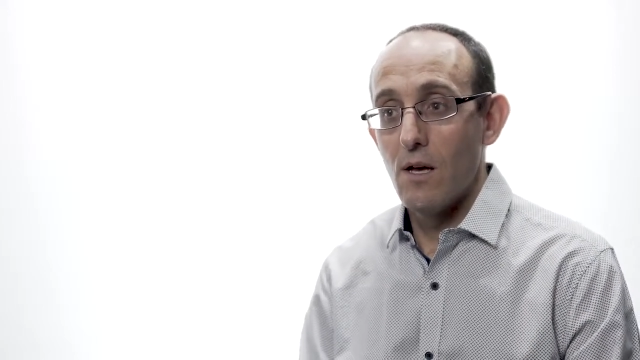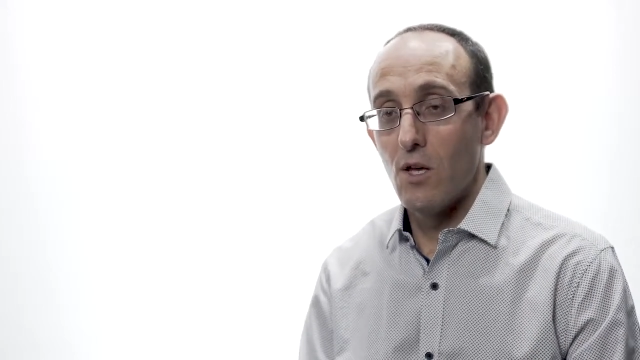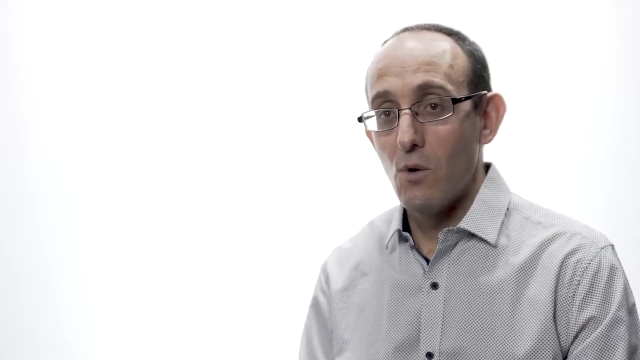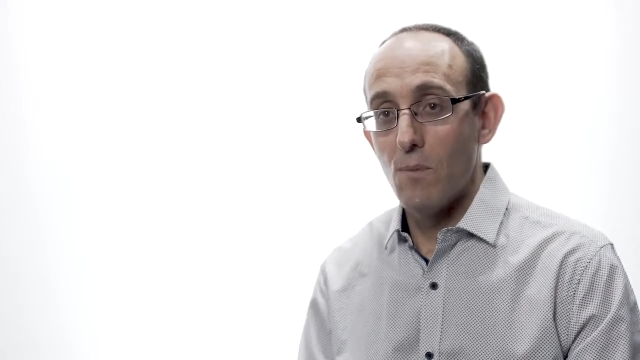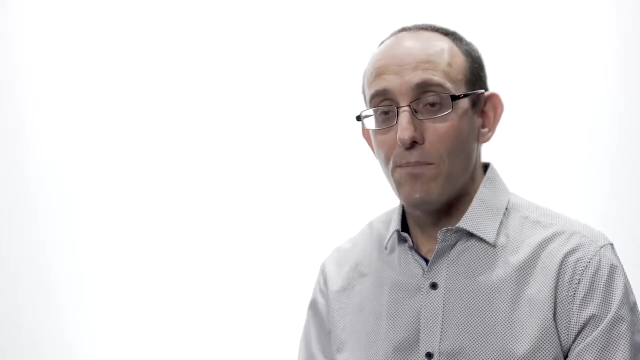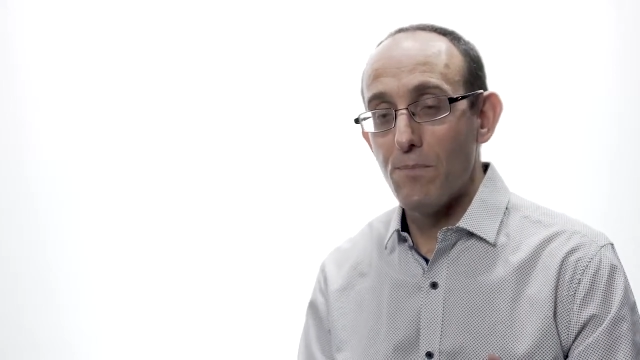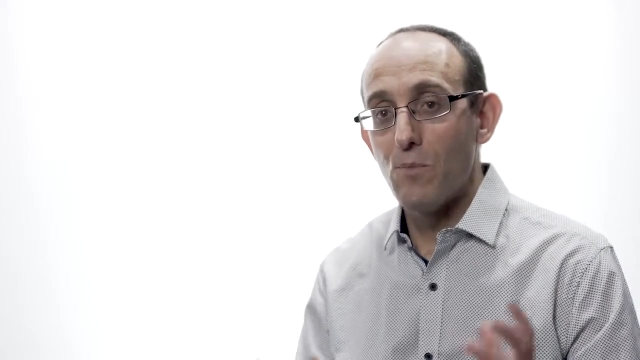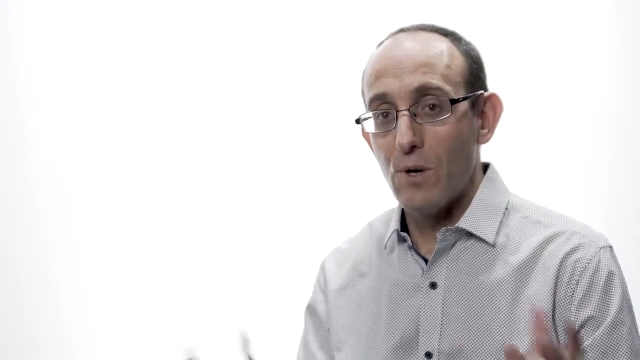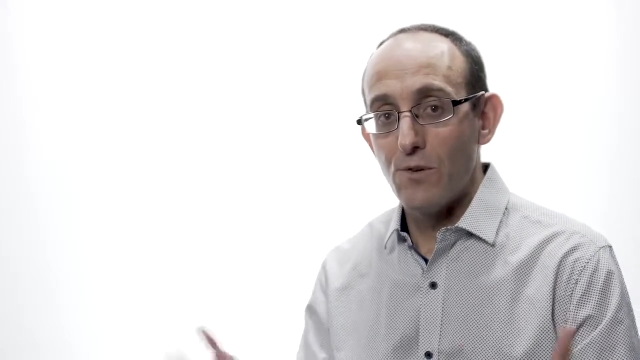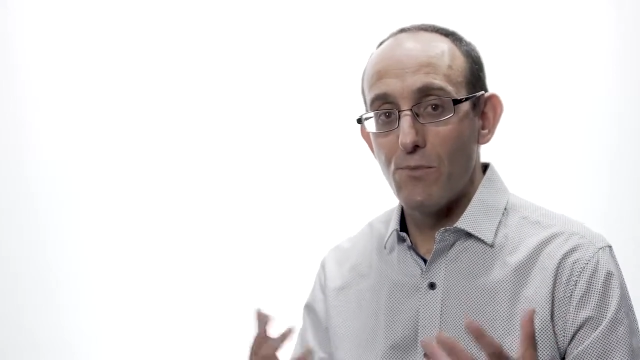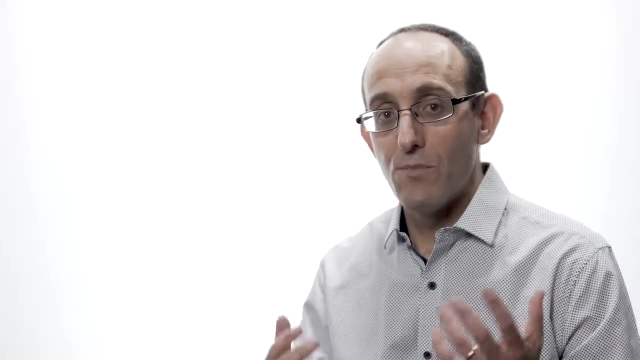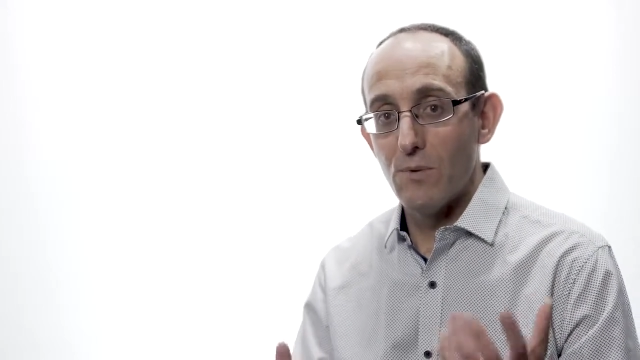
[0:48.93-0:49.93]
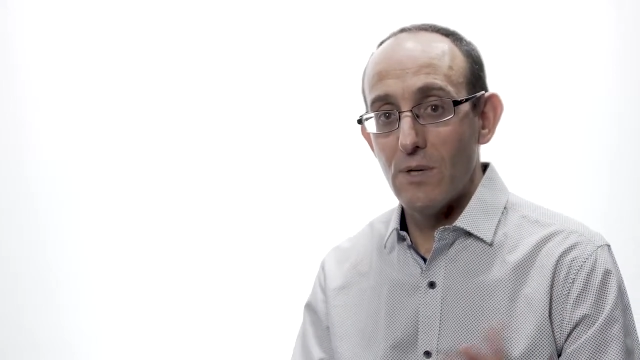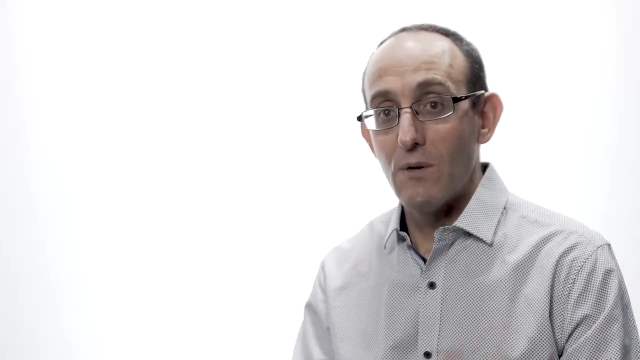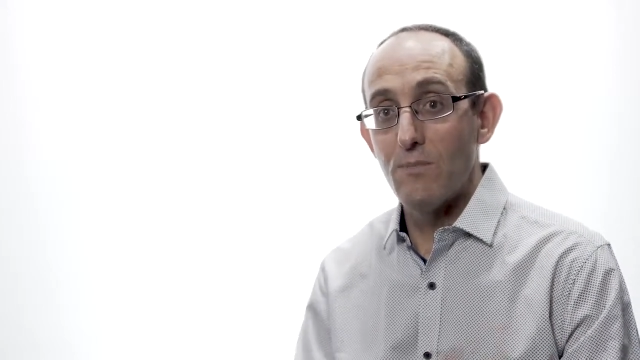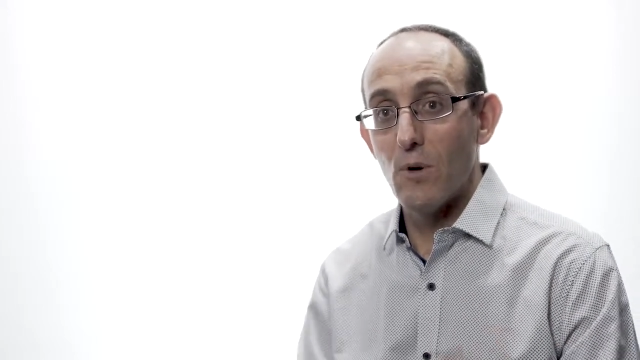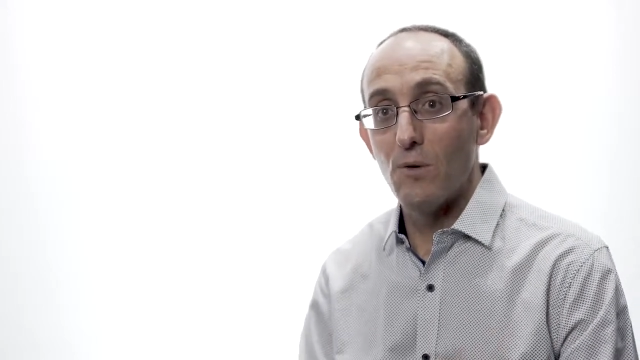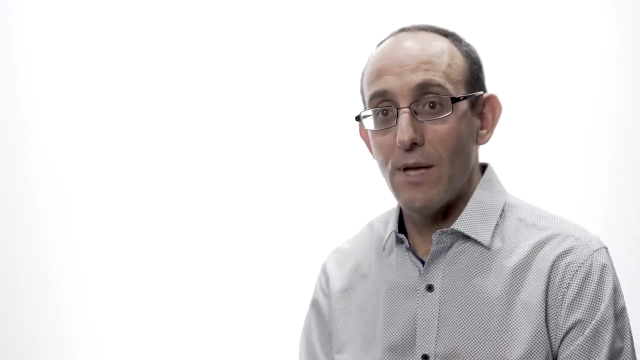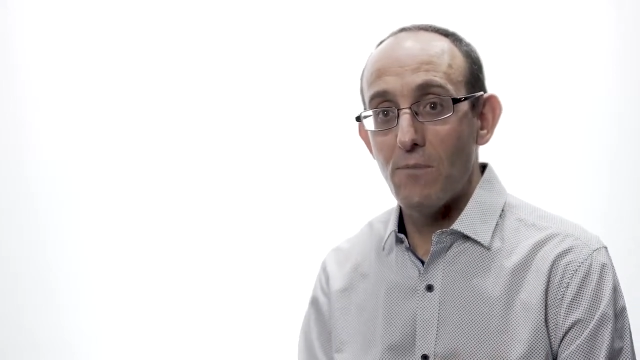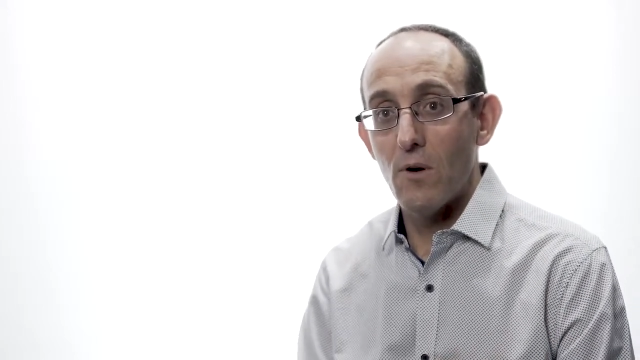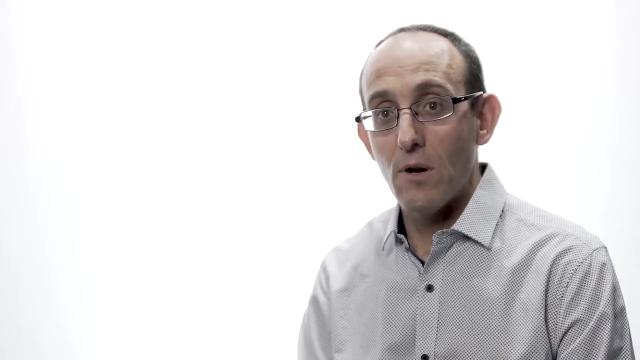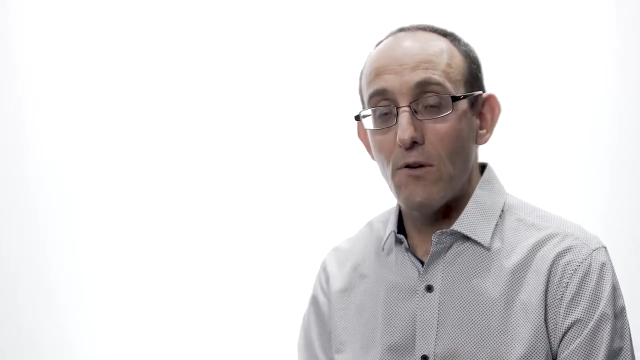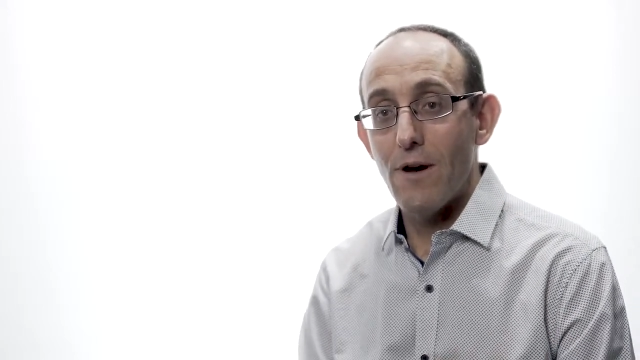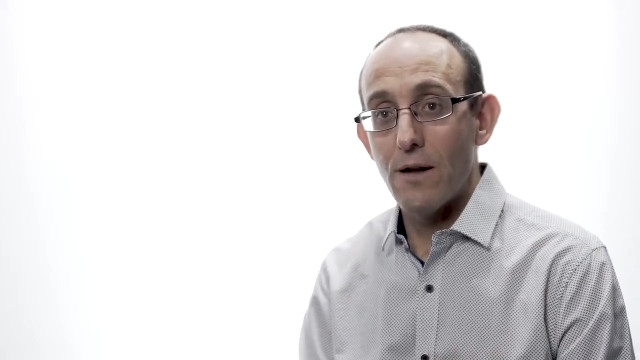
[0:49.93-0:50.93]
you would build that
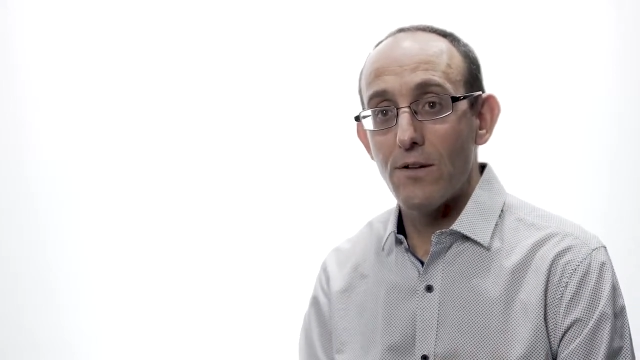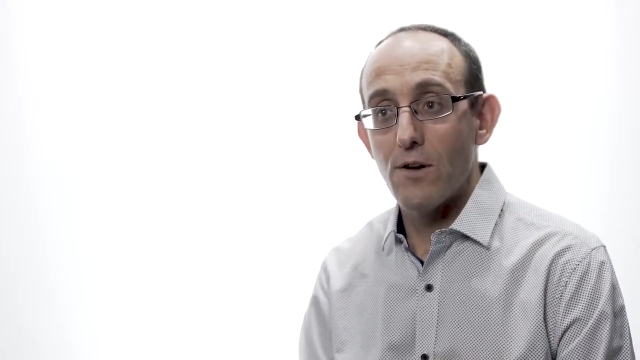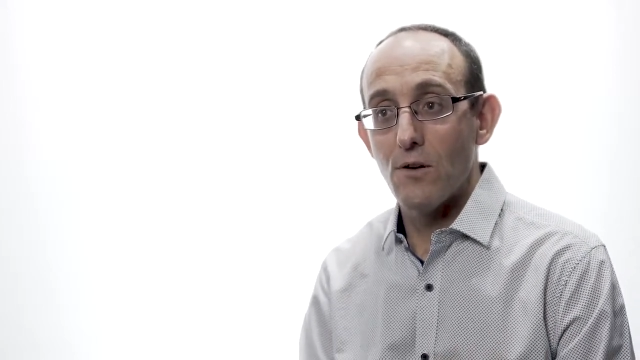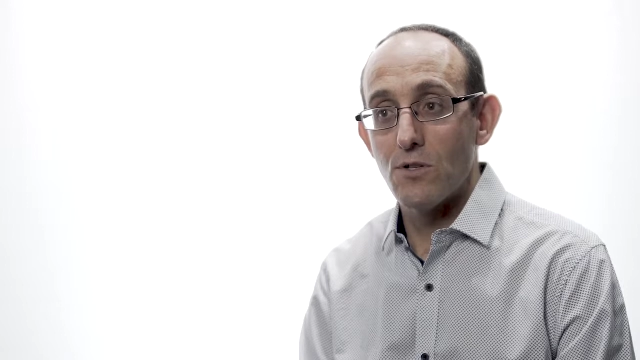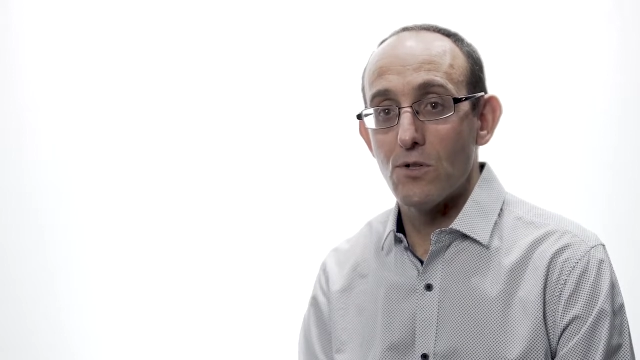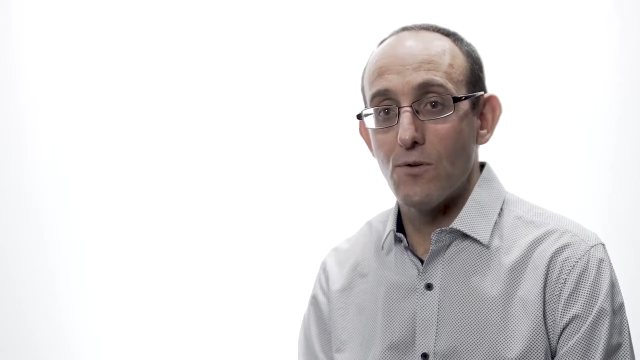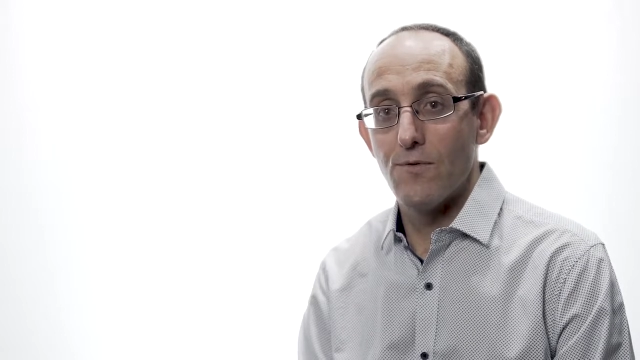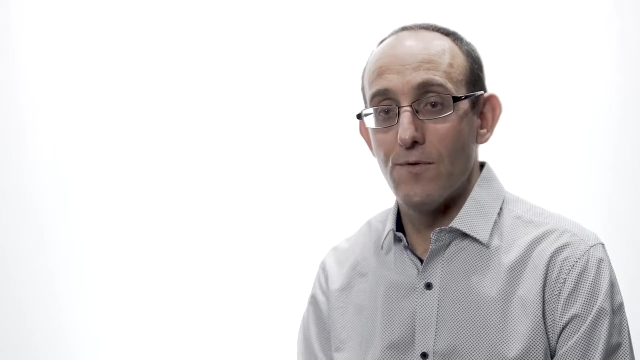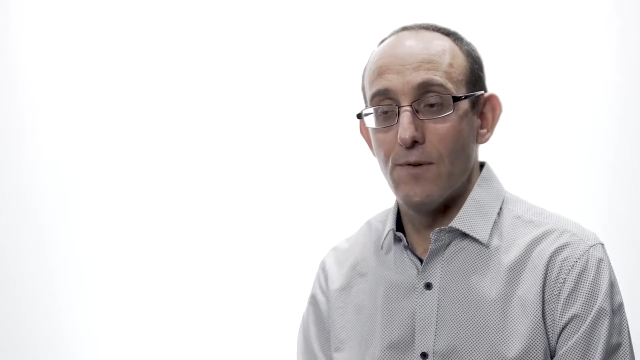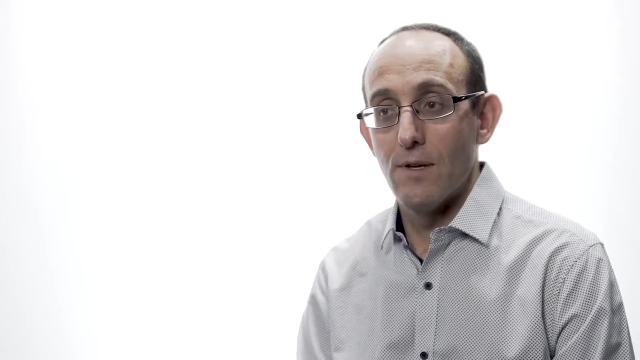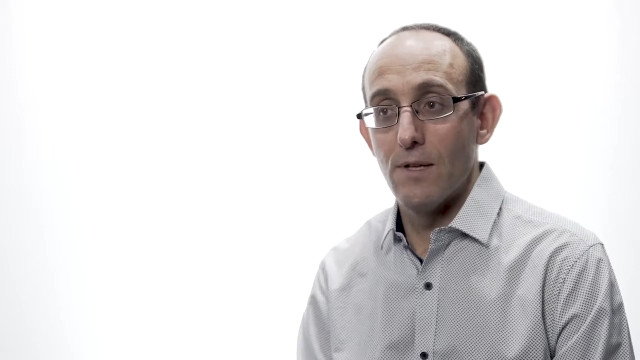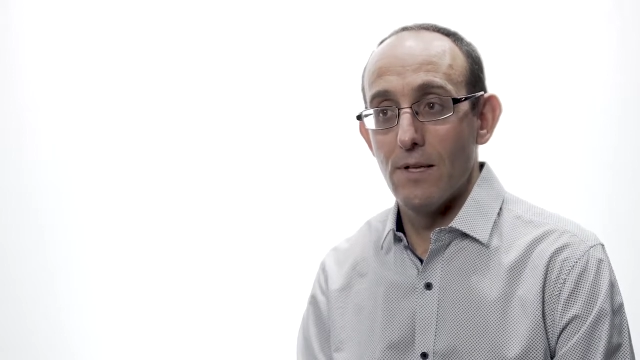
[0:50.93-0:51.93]
model around those sort of